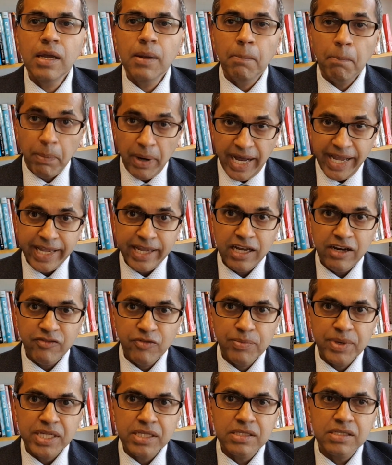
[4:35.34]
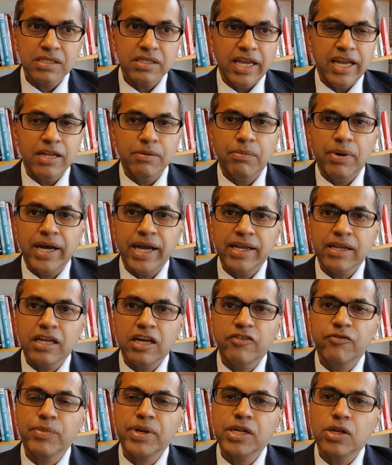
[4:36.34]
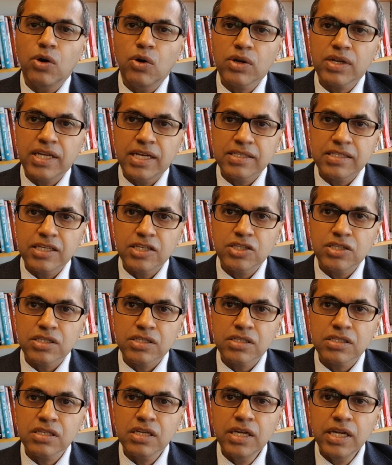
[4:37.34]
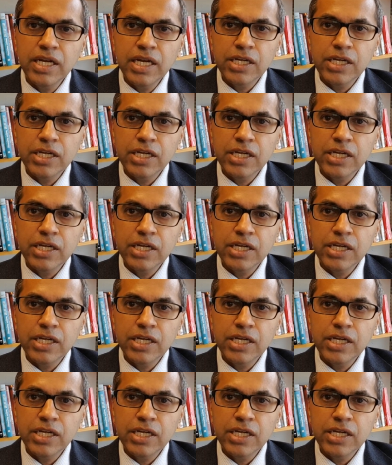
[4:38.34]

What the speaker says: by governments and by government organizations